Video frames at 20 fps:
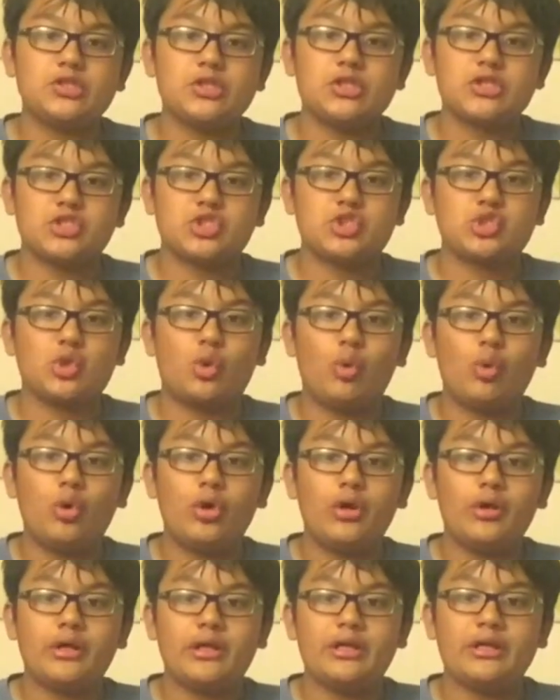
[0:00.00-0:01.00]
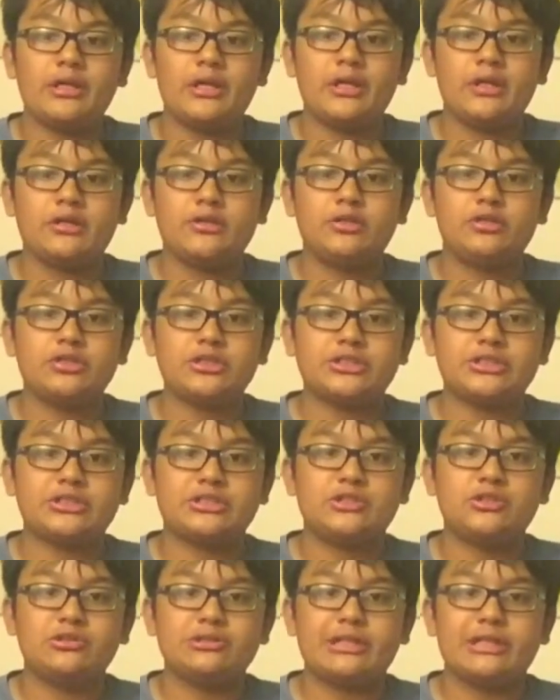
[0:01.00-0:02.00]
the sword and then you just
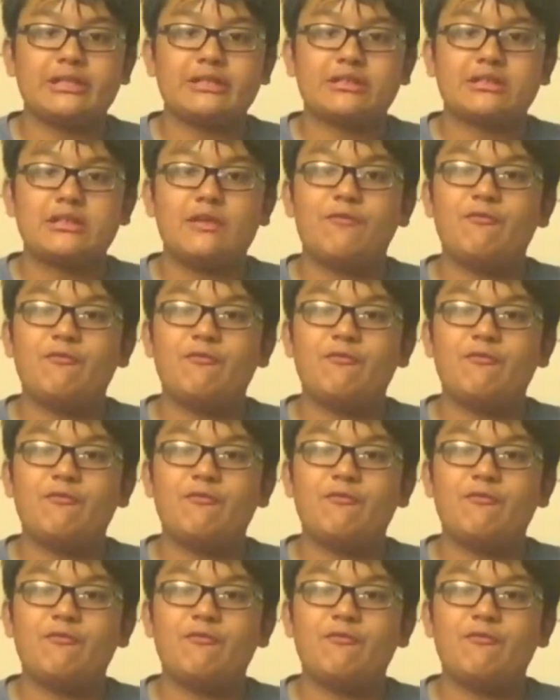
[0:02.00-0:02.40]
use like the